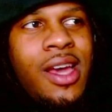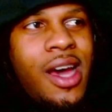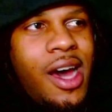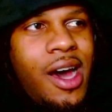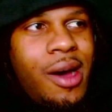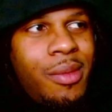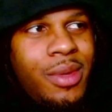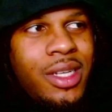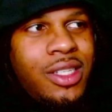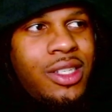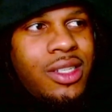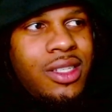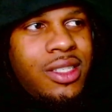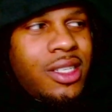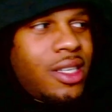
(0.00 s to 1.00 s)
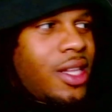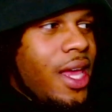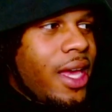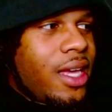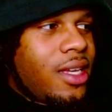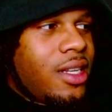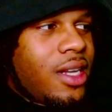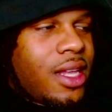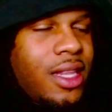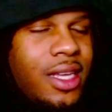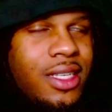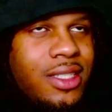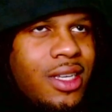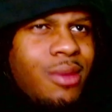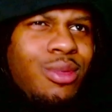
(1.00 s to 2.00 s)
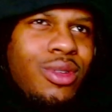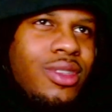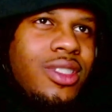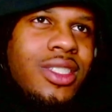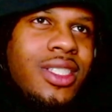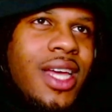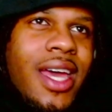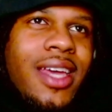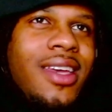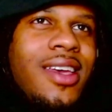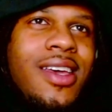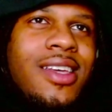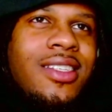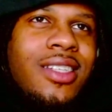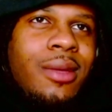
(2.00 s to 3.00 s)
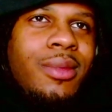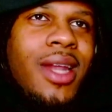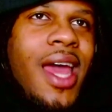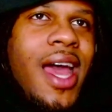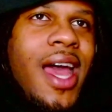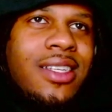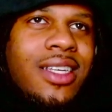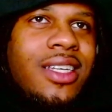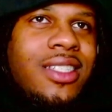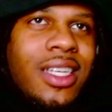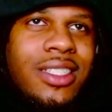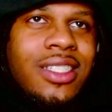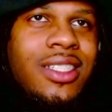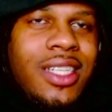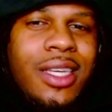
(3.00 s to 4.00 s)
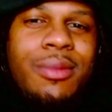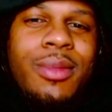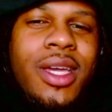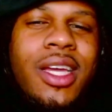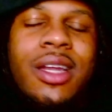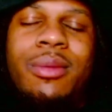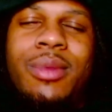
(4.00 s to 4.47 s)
Um, this is like another example of just like something that has like such a deep meaning,